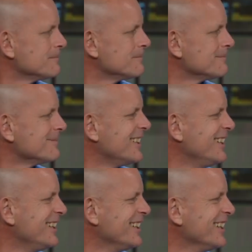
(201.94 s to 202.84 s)

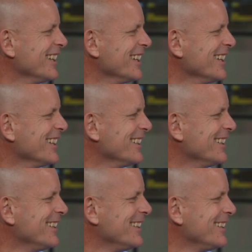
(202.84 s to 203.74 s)

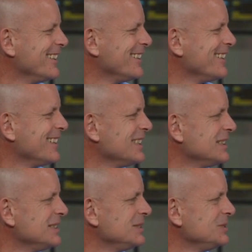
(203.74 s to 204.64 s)

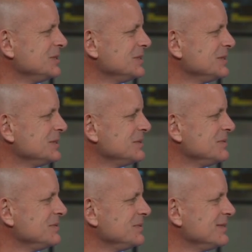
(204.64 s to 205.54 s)

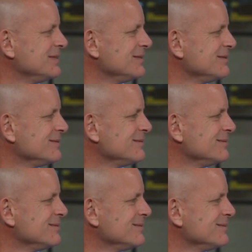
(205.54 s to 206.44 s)

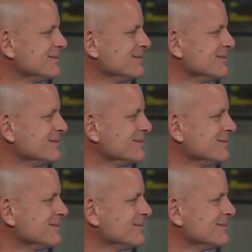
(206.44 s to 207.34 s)

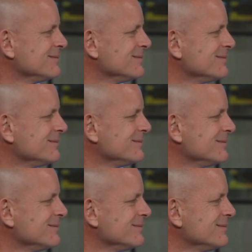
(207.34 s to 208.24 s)

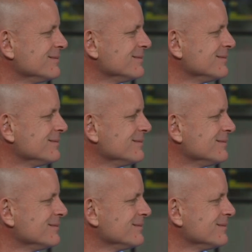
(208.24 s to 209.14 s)

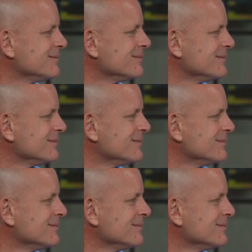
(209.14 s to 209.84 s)
(not speaking)